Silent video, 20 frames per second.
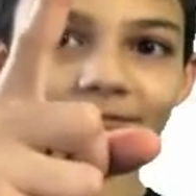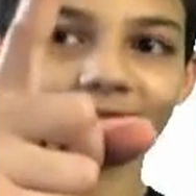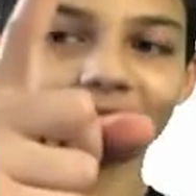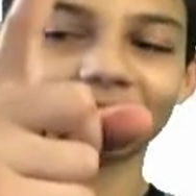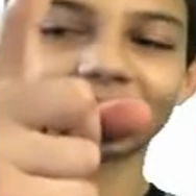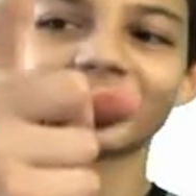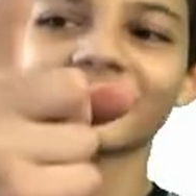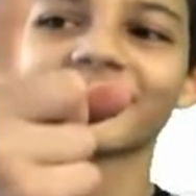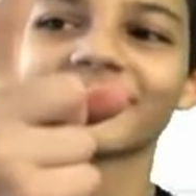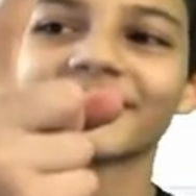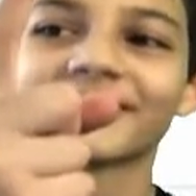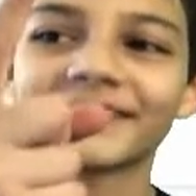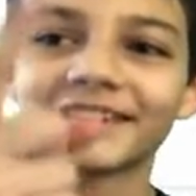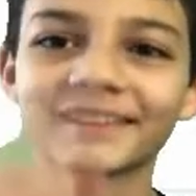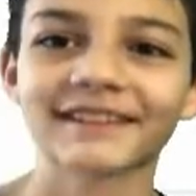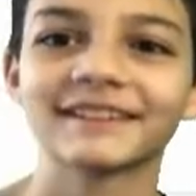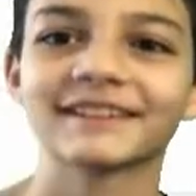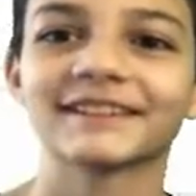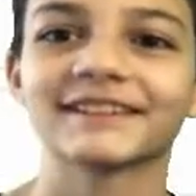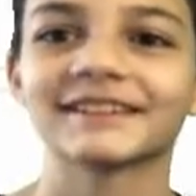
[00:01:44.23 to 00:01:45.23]

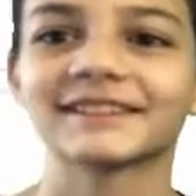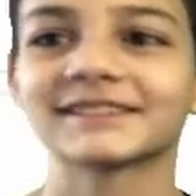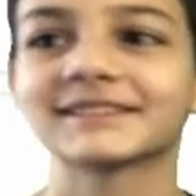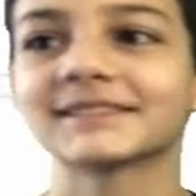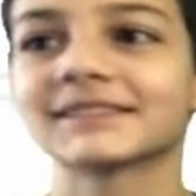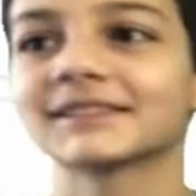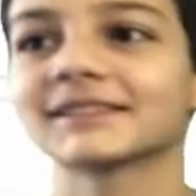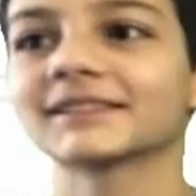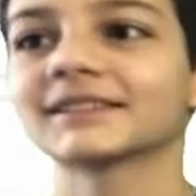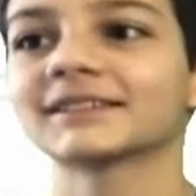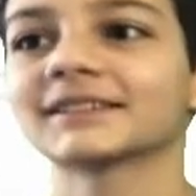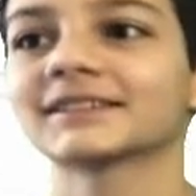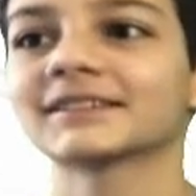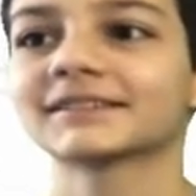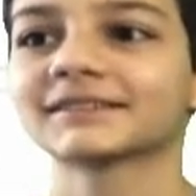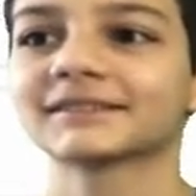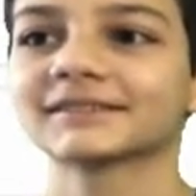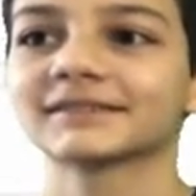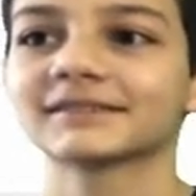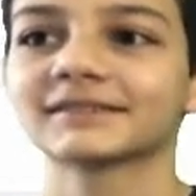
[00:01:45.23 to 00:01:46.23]

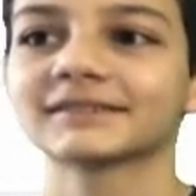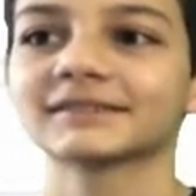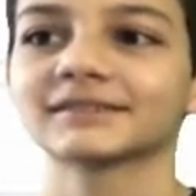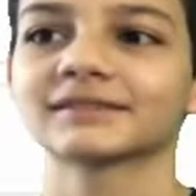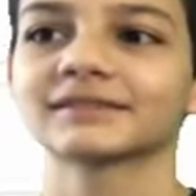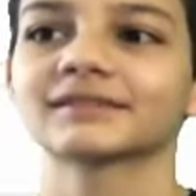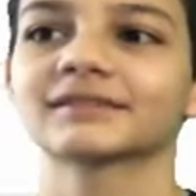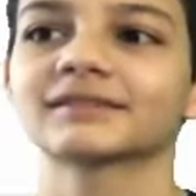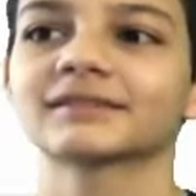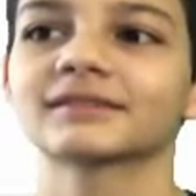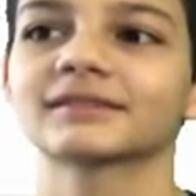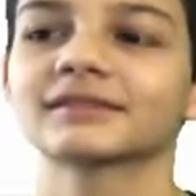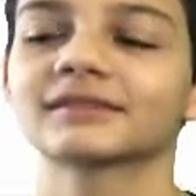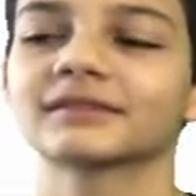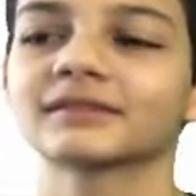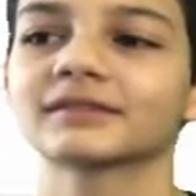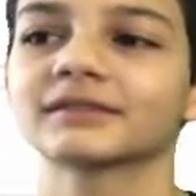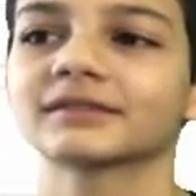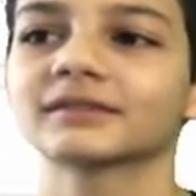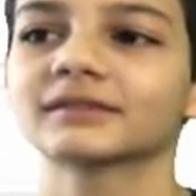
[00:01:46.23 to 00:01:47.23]

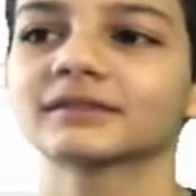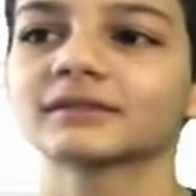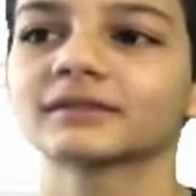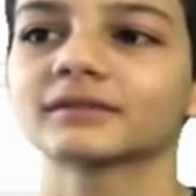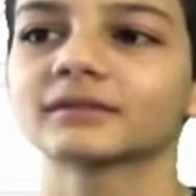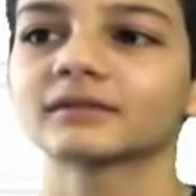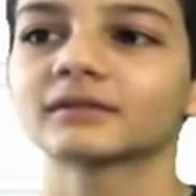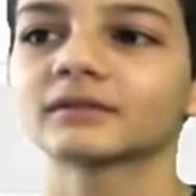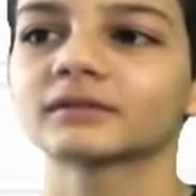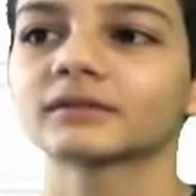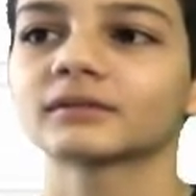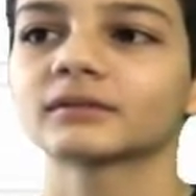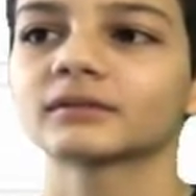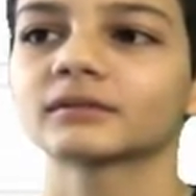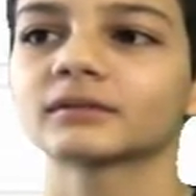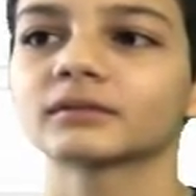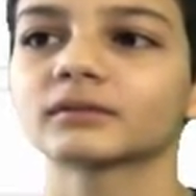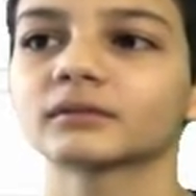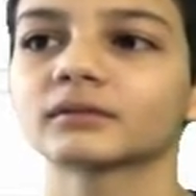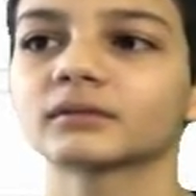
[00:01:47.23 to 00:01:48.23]

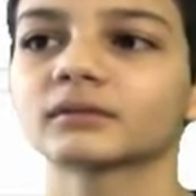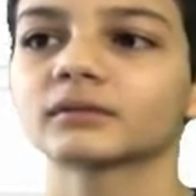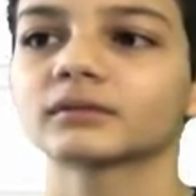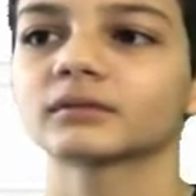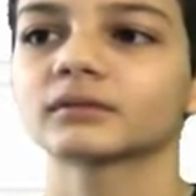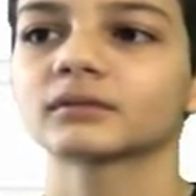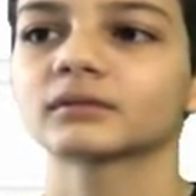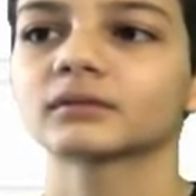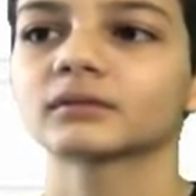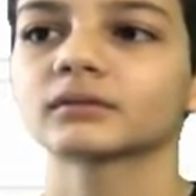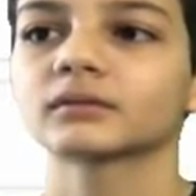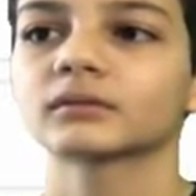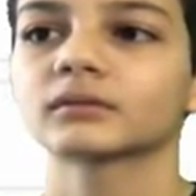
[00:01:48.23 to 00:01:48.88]
[no speech]